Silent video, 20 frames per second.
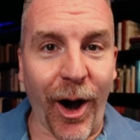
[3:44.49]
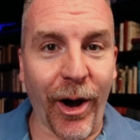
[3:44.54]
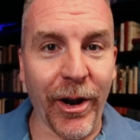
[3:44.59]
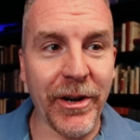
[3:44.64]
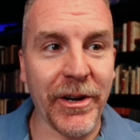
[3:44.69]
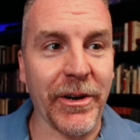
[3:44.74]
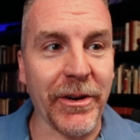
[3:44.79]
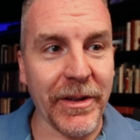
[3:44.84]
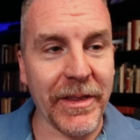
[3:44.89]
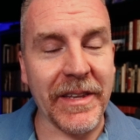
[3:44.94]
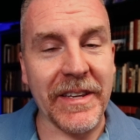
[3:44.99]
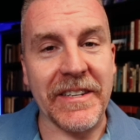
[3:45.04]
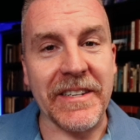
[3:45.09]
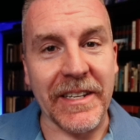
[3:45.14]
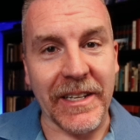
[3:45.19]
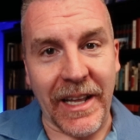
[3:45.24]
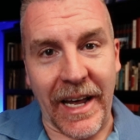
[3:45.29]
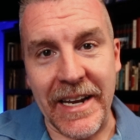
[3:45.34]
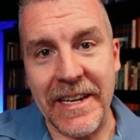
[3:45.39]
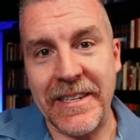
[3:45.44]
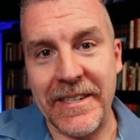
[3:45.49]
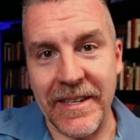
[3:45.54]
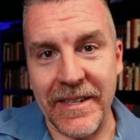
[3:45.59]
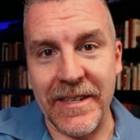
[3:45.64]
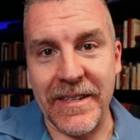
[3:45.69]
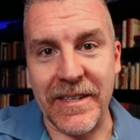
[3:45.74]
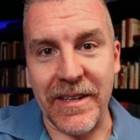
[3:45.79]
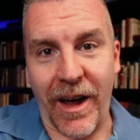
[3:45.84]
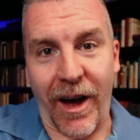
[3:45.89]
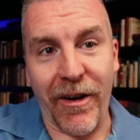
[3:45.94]
under this
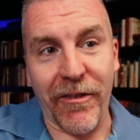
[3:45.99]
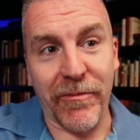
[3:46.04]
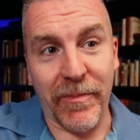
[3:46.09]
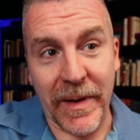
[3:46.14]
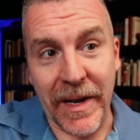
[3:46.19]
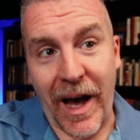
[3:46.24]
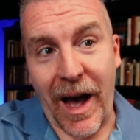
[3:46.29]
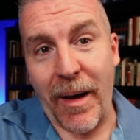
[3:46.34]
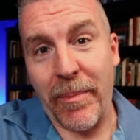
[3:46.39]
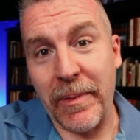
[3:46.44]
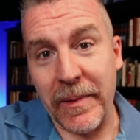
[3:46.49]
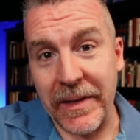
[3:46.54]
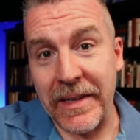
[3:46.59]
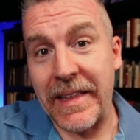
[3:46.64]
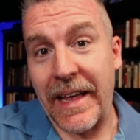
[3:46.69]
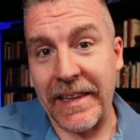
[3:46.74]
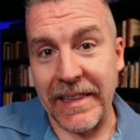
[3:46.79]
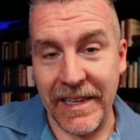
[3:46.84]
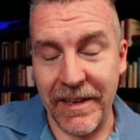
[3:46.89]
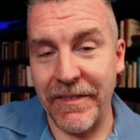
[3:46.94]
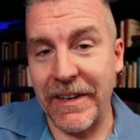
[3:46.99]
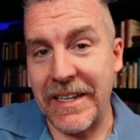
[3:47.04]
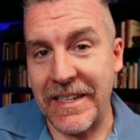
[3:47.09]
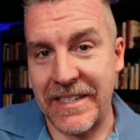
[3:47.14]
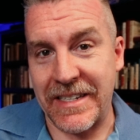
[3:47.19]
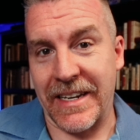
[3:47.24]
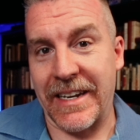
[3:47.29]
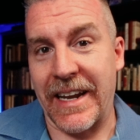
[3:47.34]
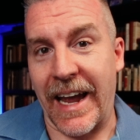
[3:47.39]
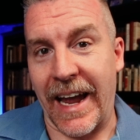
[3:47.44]
license of monopoly that
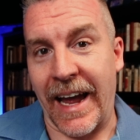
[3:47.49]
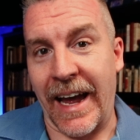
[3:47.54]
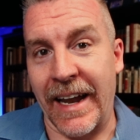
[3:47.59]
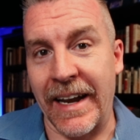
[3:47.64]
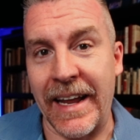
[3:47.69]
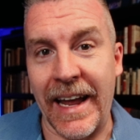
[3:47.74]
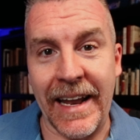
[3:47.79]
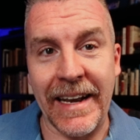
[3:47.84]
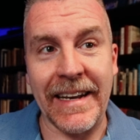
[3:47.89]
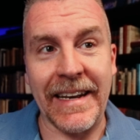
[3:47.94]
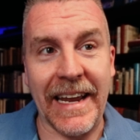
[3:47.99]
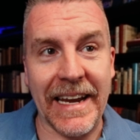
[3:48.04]
Livingston had, and in